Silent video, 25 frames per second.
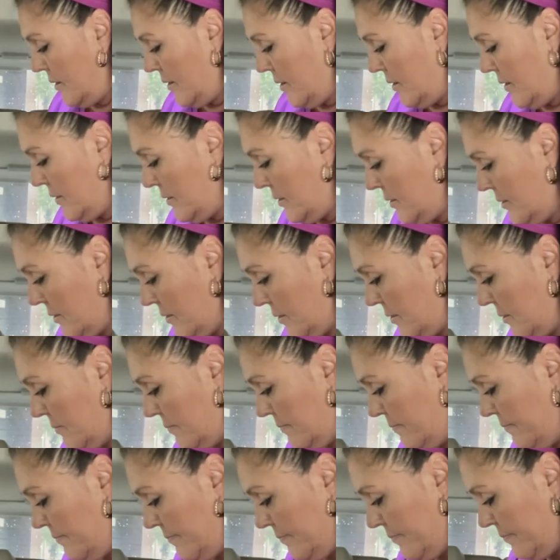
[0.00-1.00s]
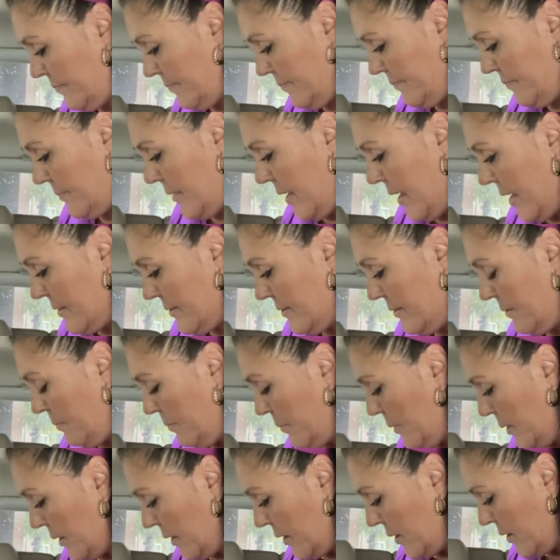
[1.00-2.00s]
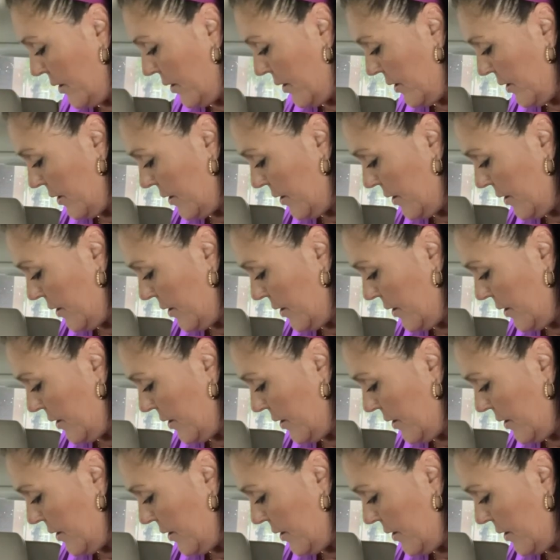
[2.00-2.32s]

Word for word: it's hasn't been good